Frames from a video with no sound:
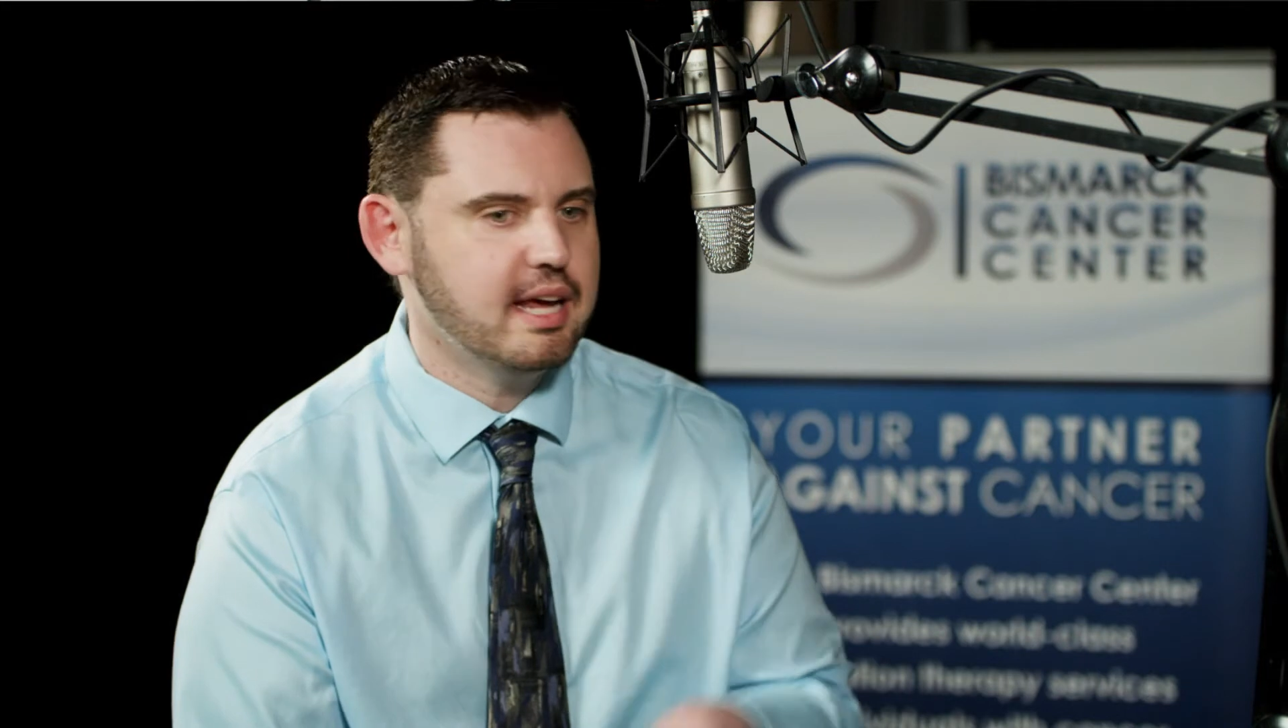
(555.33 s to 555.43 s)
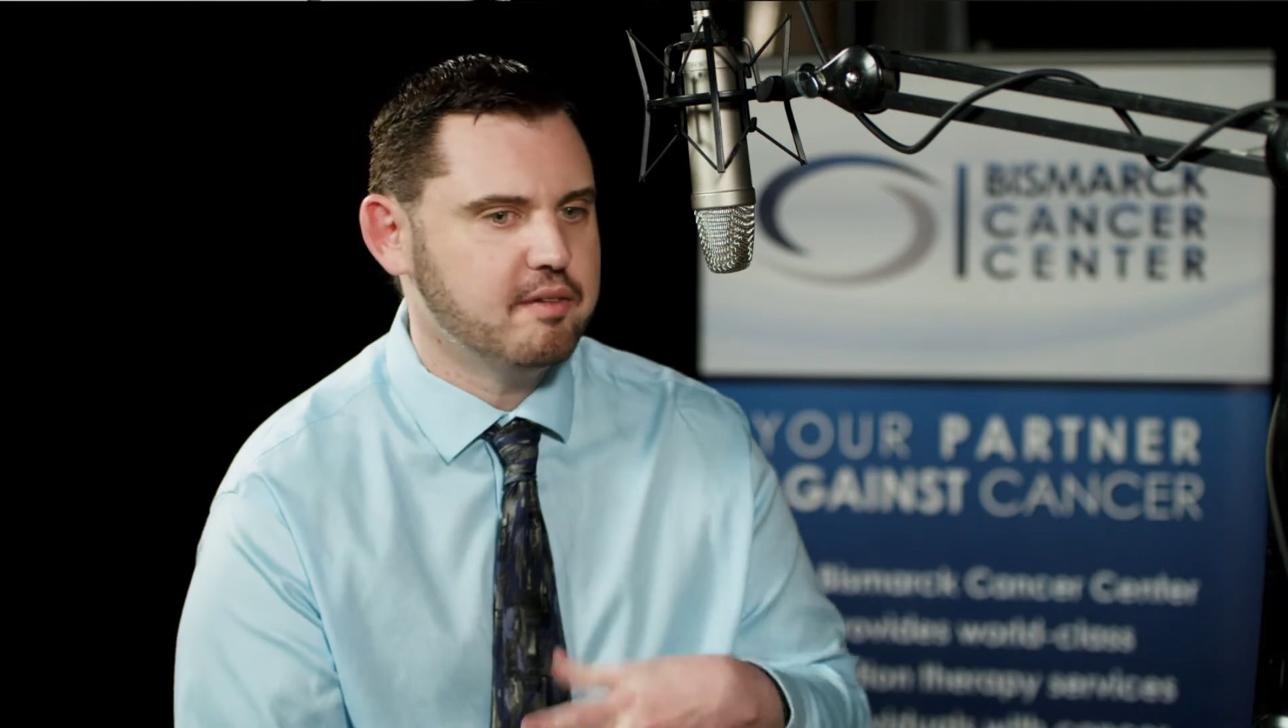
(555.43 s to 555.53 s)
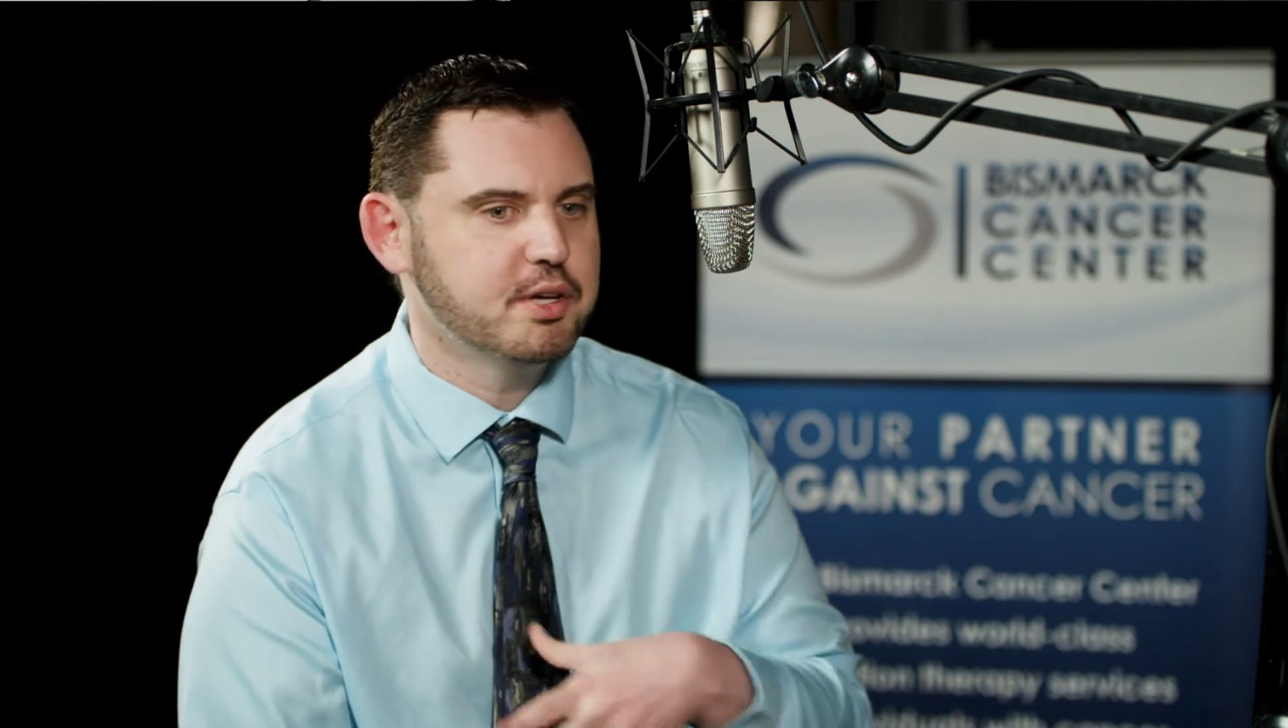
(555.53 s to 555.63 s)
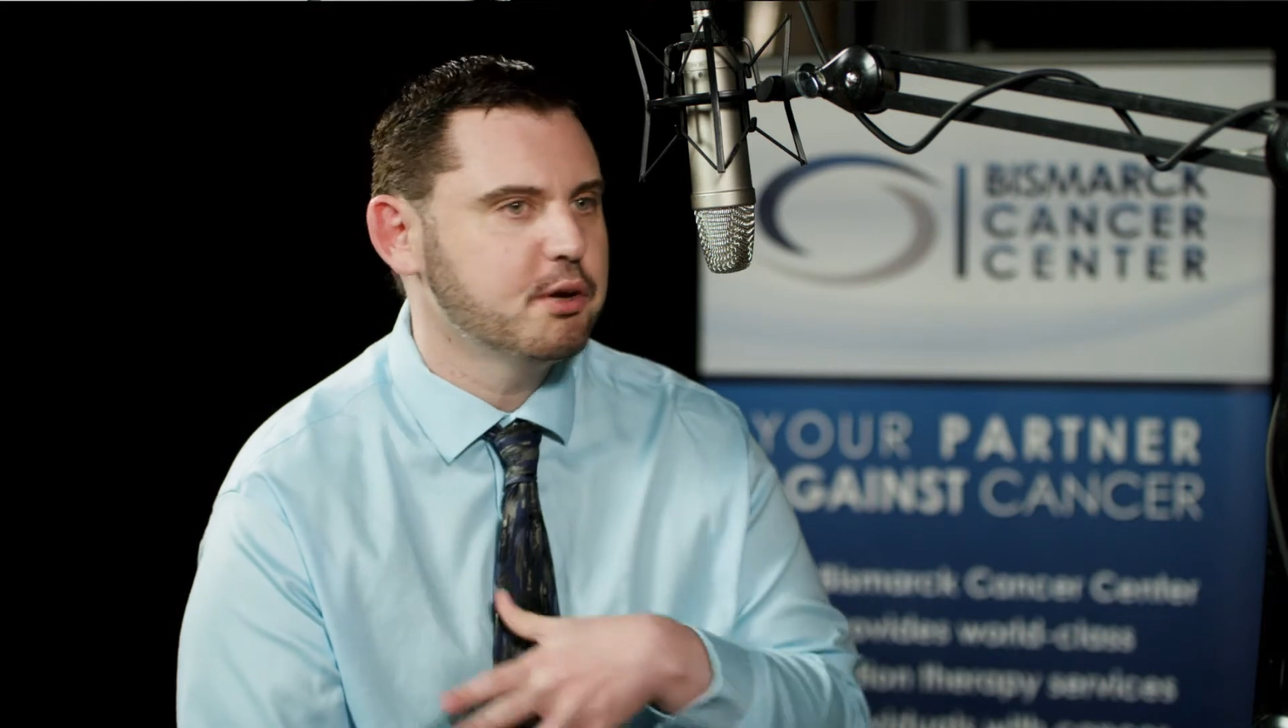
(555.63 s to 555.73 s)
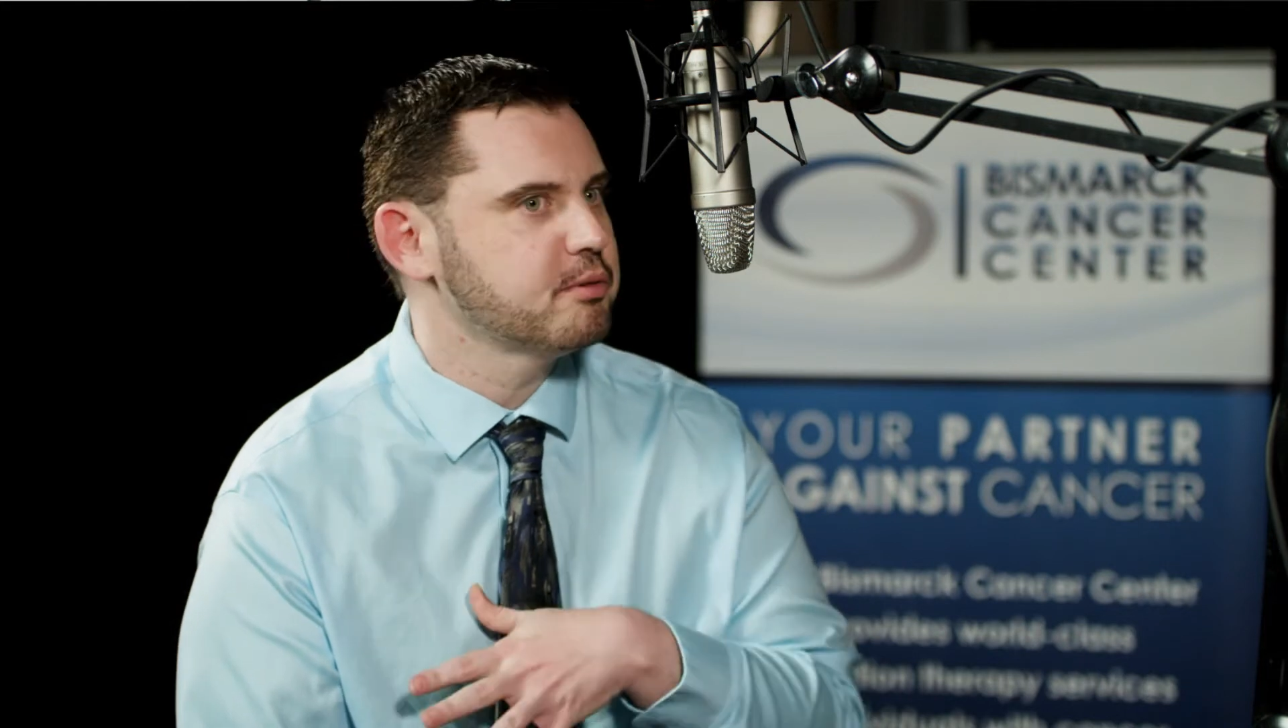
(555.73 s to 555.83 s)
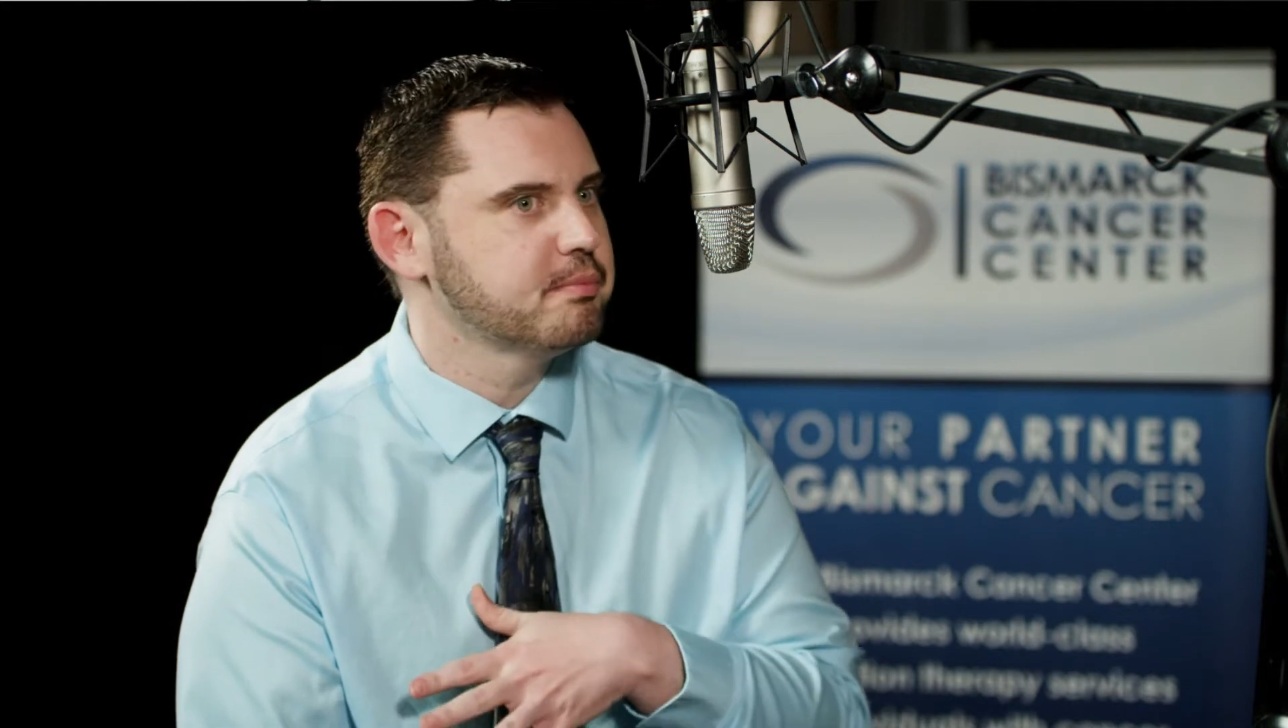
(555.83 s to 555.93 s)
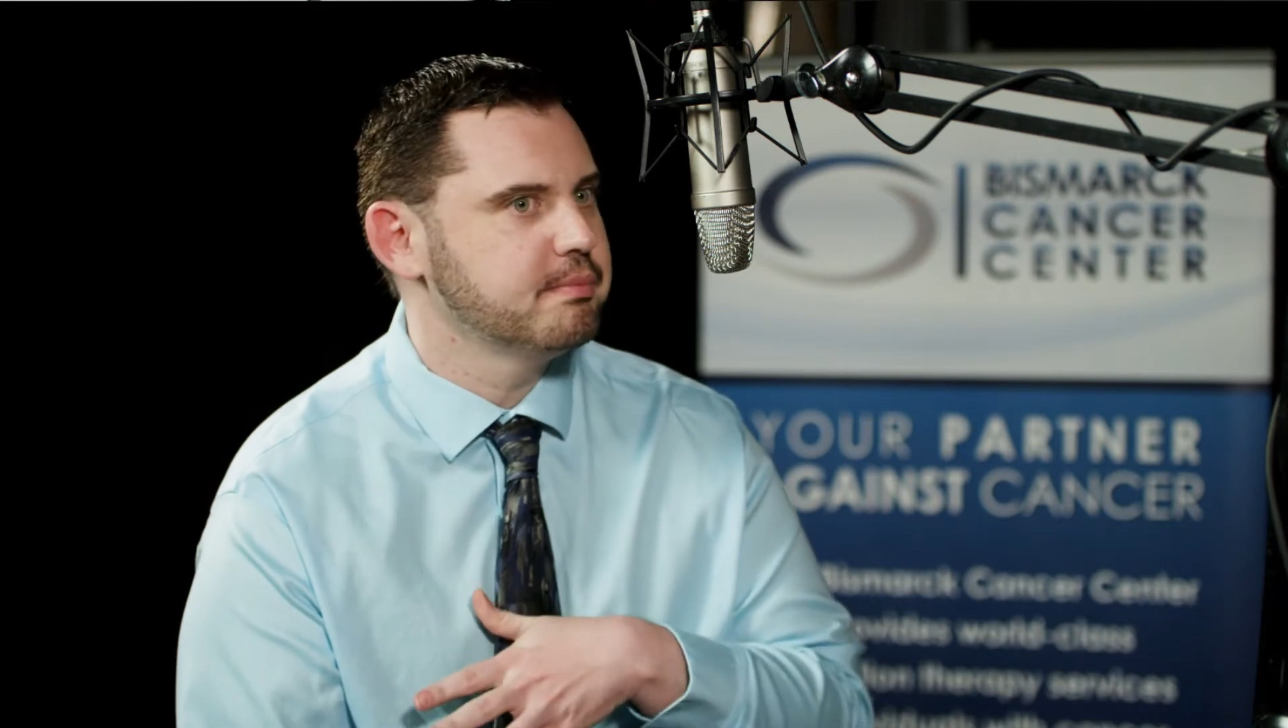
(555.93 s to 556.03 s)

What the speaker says: have to go to